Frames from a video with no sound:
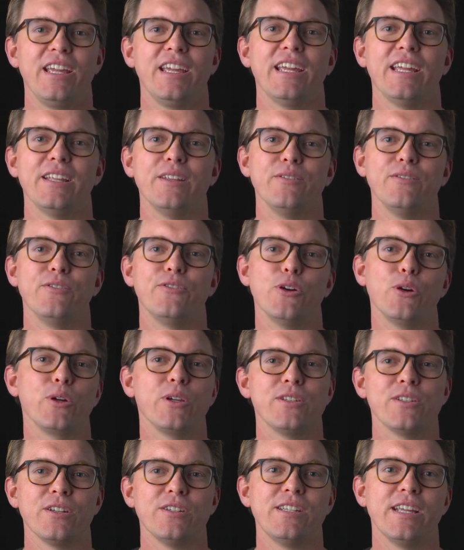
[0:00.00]
and
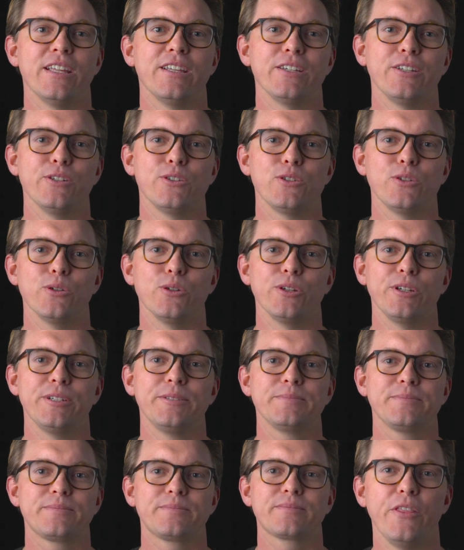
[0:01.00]
focus on telling your story.
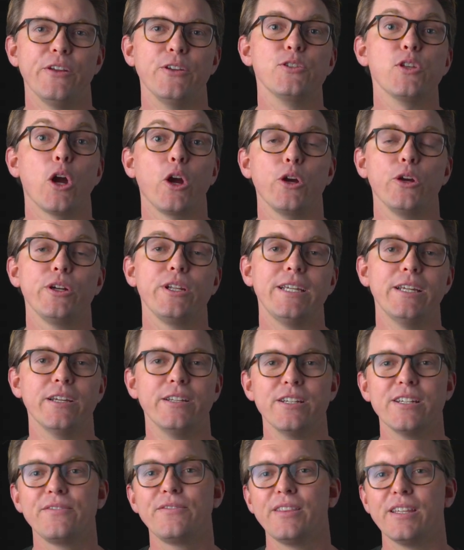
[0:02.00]
There's already
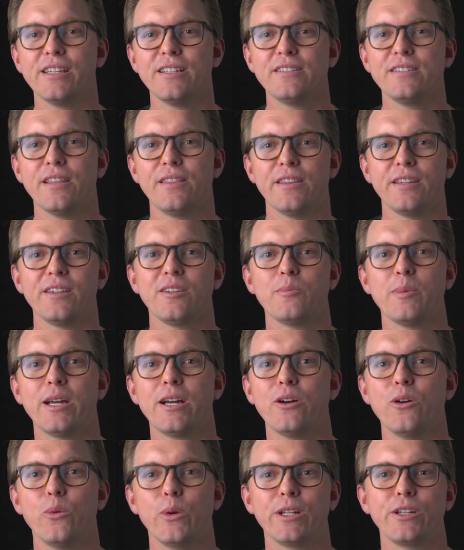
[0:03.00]
enough things to think
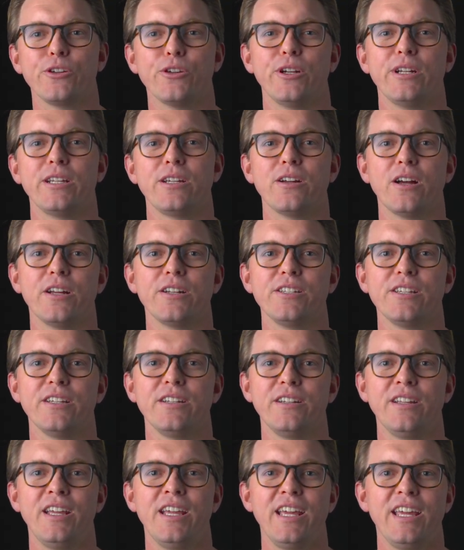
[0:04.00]
about when creating
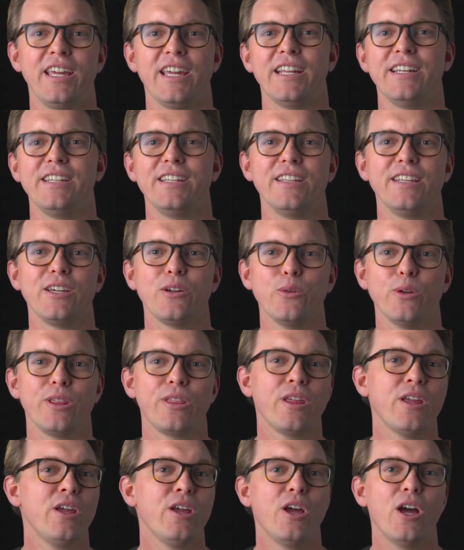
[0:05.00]
content, and dealing with
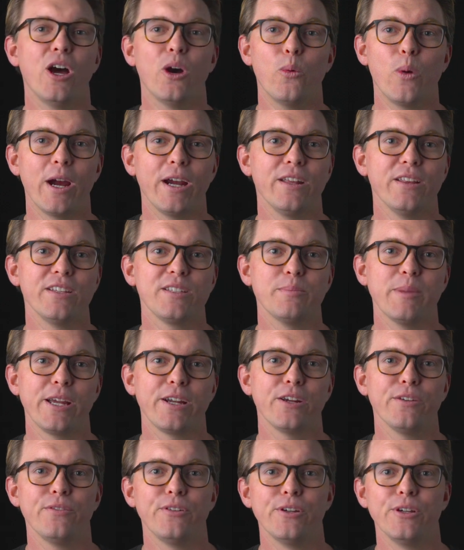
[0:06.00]
a wireless
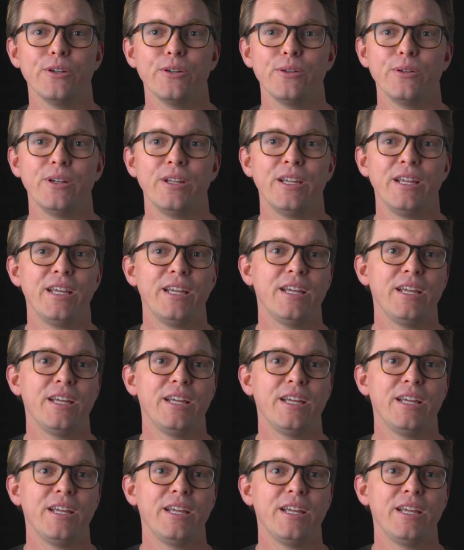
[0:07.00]
microphone,